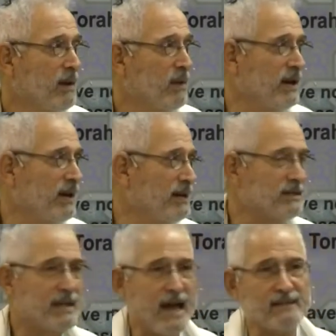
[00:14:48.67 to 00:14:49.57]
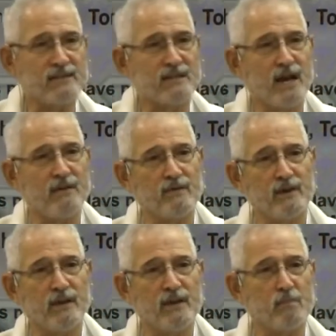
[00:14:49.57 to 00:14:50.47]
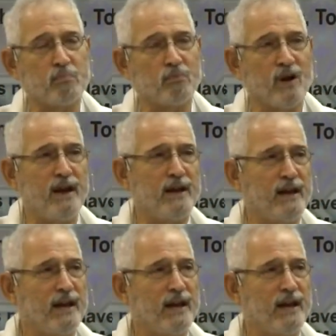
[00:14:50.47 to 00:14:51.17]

But is that sun really bright